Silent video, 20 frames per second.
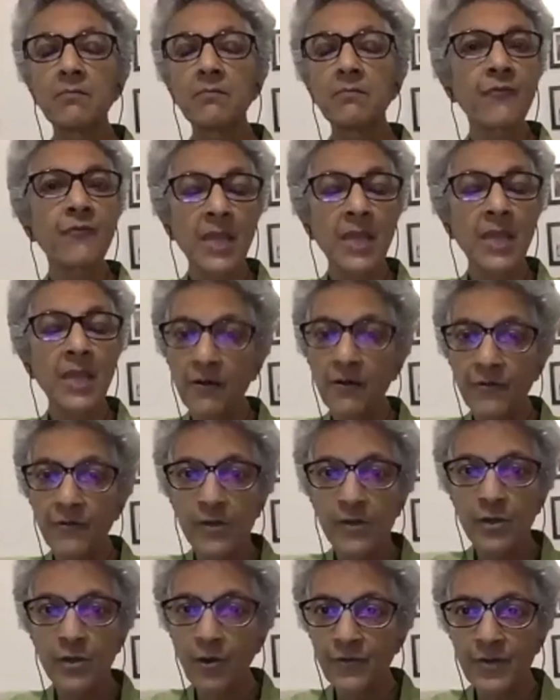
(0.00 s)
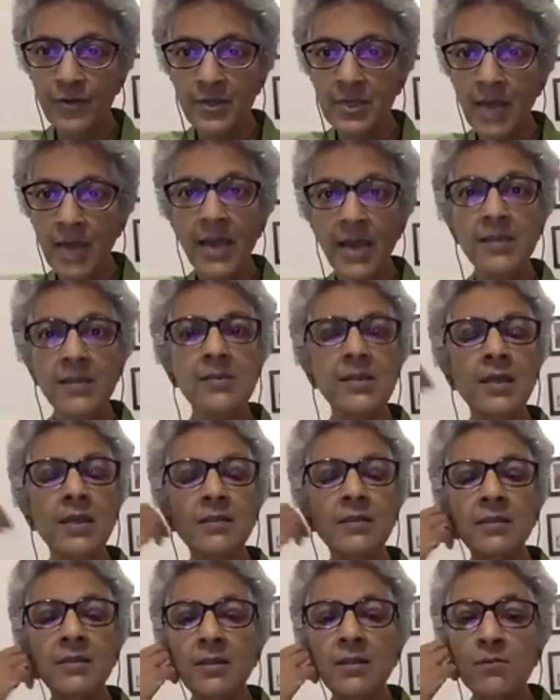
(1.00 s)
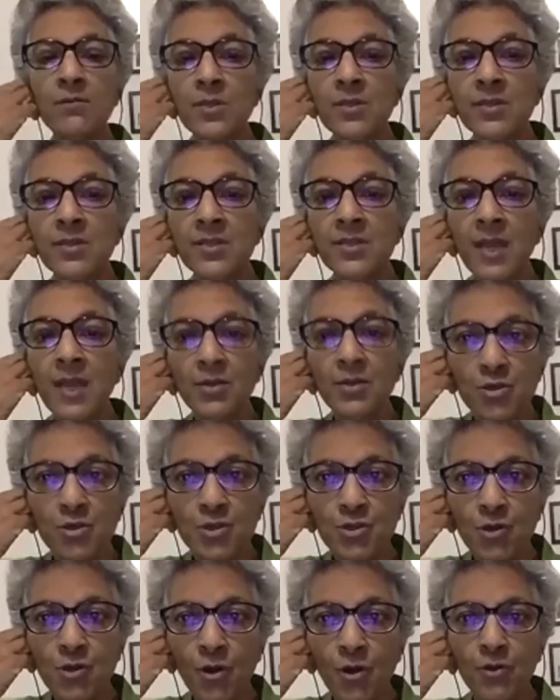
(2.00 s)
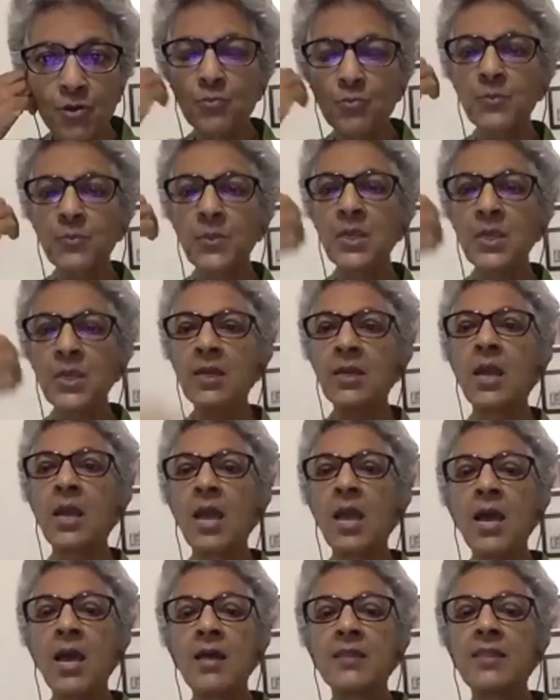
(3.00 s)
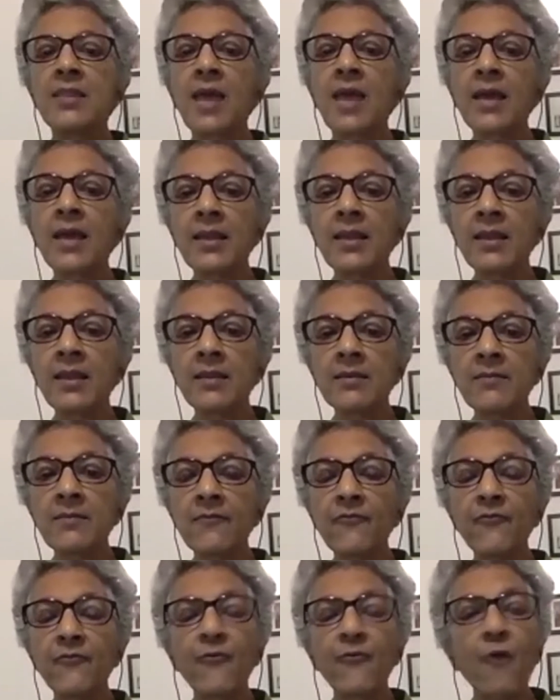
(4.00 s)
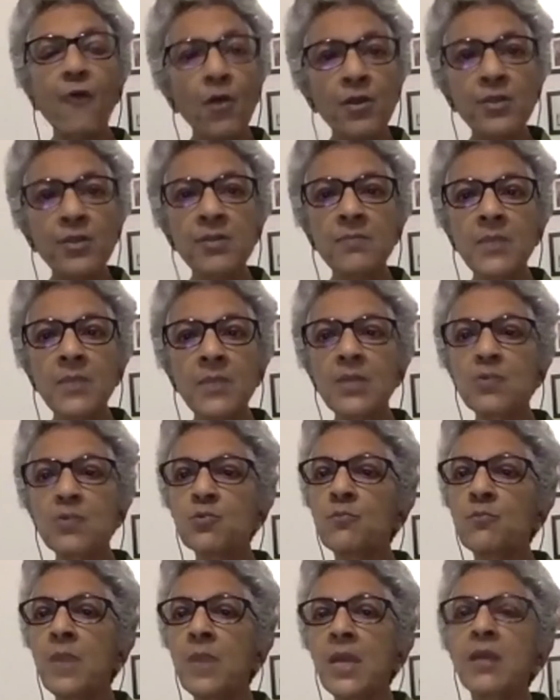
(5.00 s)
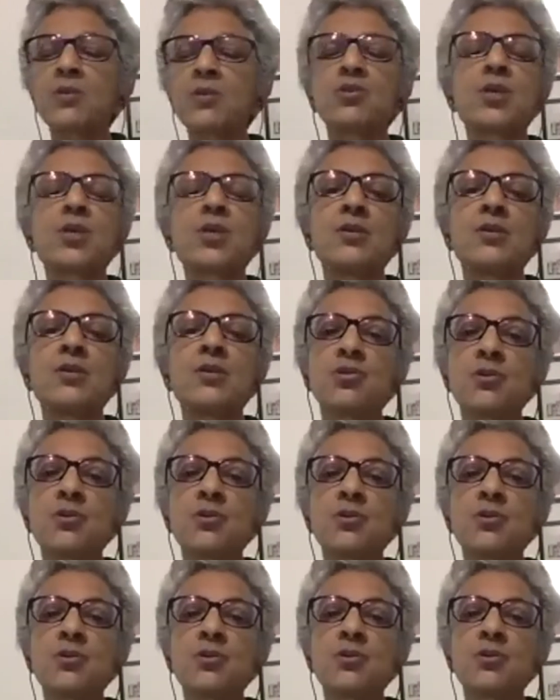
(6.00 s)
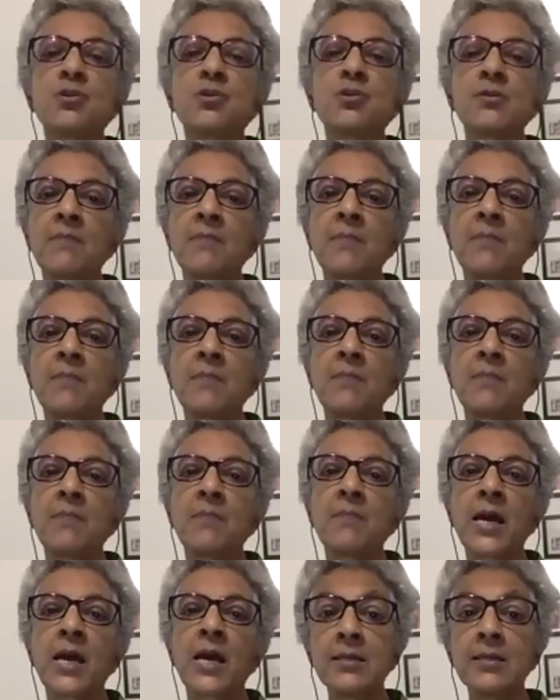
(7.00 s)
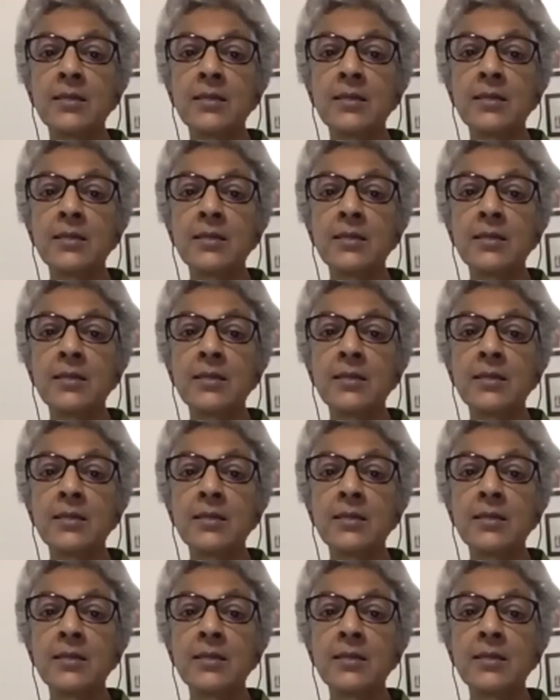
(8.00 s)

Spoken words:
if it's a male calf, it often dies. And this was such a shock to me that it forced me to make changes in my